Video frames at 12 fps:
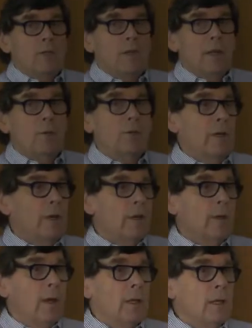the elderly
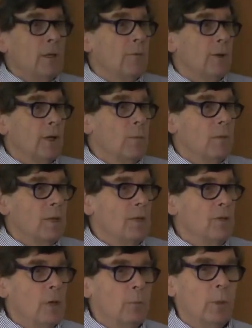and naive like me
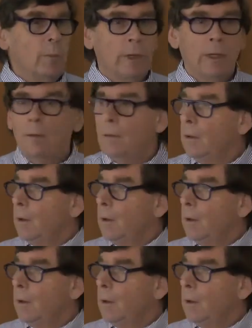jump a bit,